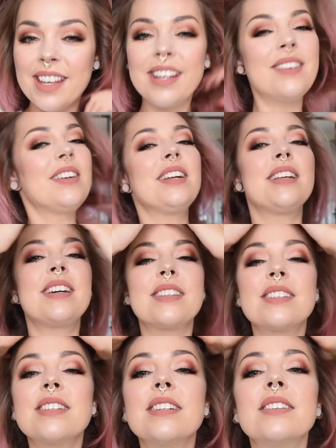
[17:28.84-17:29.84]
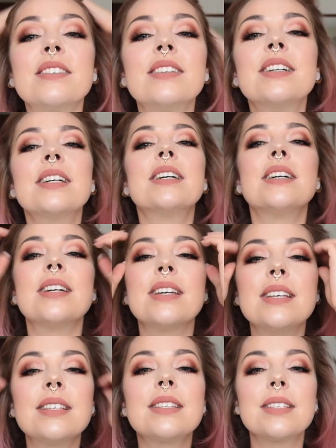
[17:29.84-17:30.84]
Then what I like to do
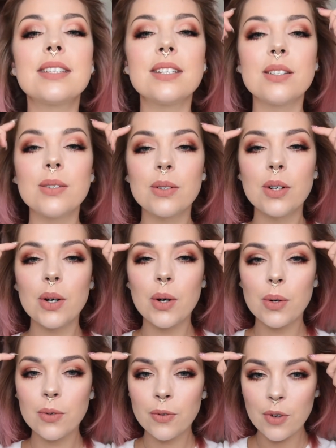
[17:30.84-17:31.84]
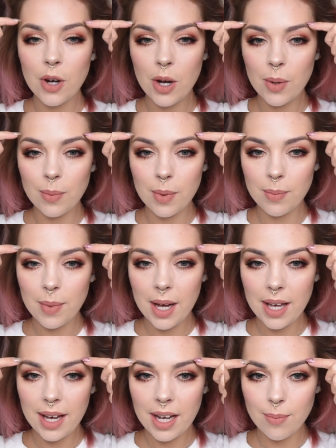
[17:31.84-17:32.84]
is to go from
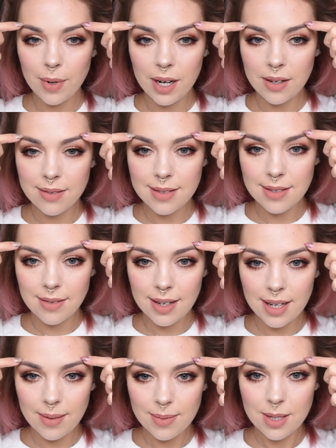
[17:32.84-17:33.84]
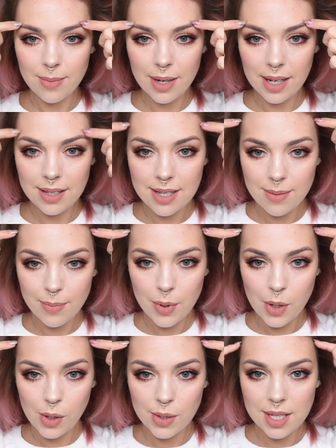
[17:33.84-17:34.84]
my eyebrows straight up to my
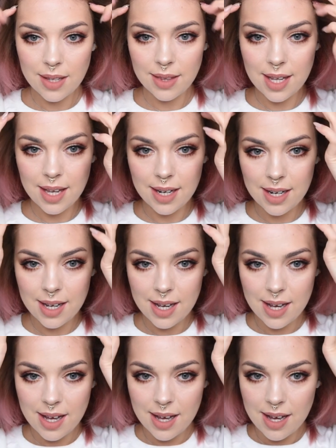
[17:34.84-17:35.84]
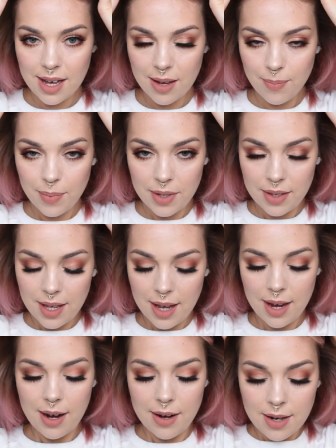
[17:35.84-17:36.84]
temples and then up in the
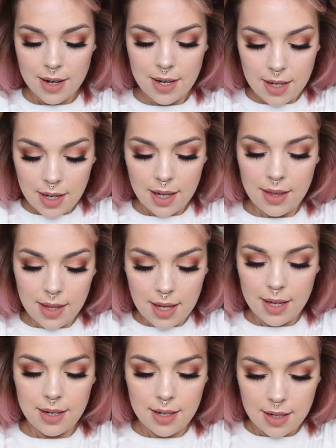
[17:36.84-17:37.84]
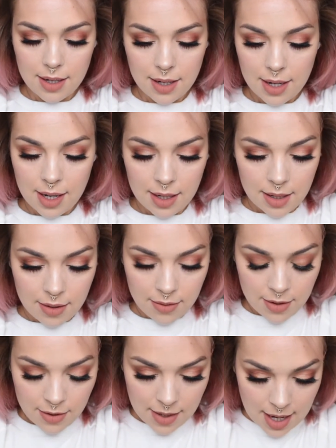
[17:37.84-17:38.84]
hair, and then kind
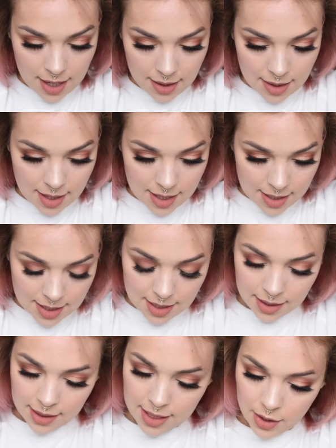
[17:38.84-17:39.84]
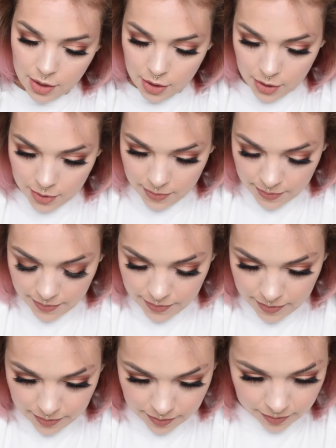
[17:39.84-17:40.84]
of create this little
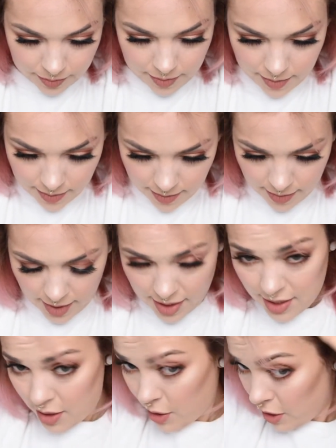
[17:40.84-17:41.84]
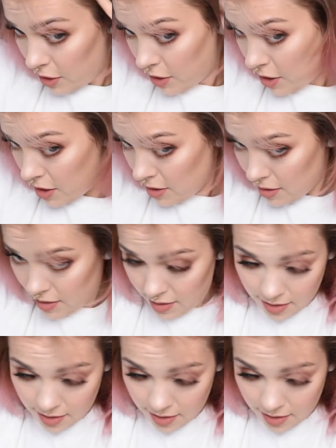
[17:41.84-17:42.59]
circular